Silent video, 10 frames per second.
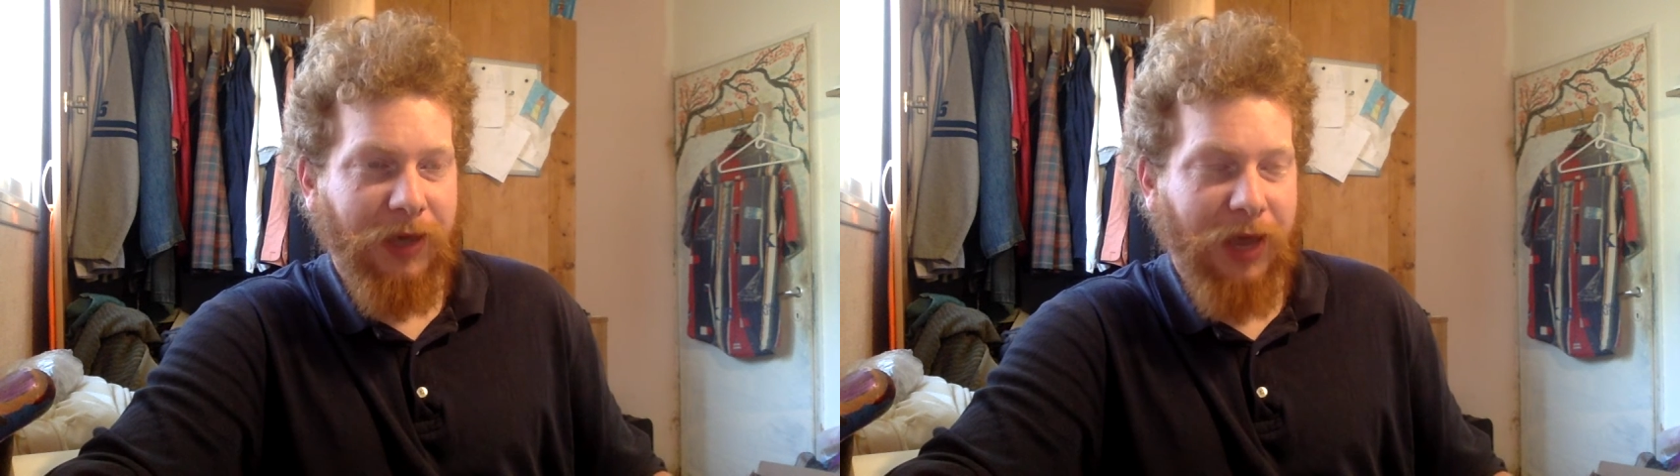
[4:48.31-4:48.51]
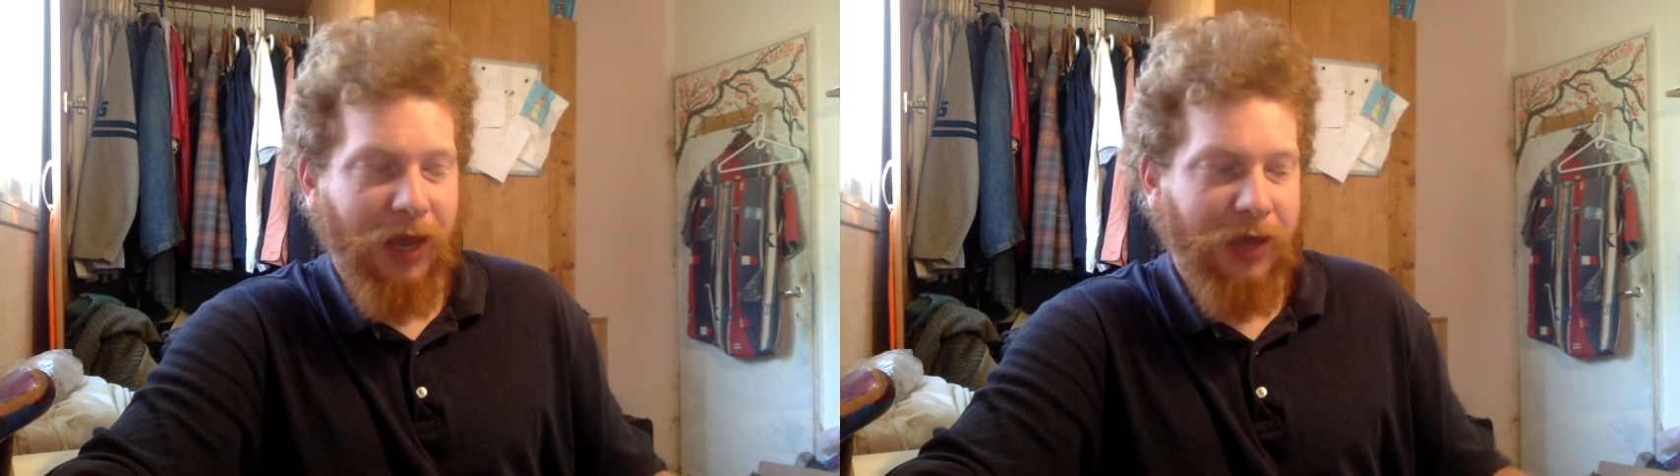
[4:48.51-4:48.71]

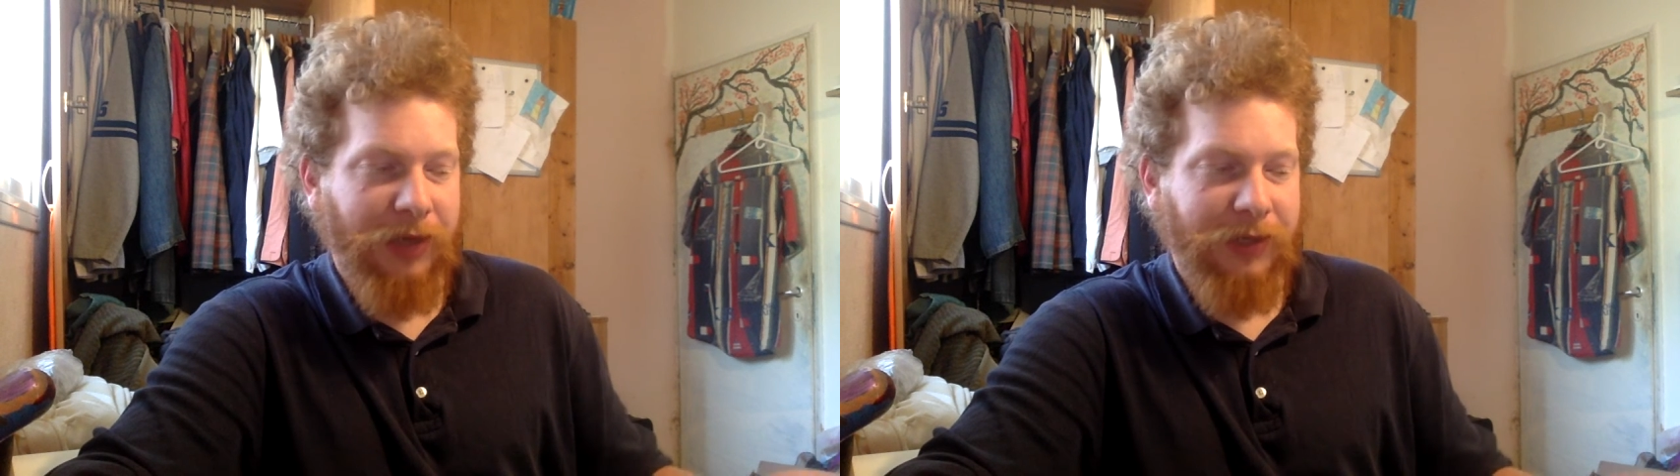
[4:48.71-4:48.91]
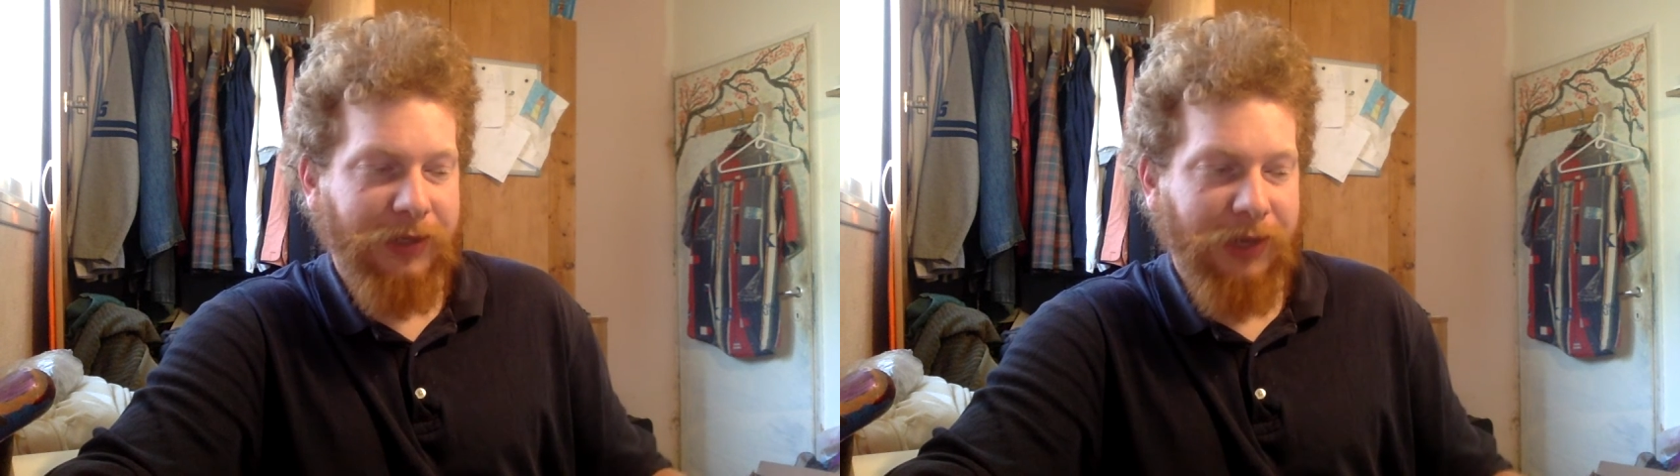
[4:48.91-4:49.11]
has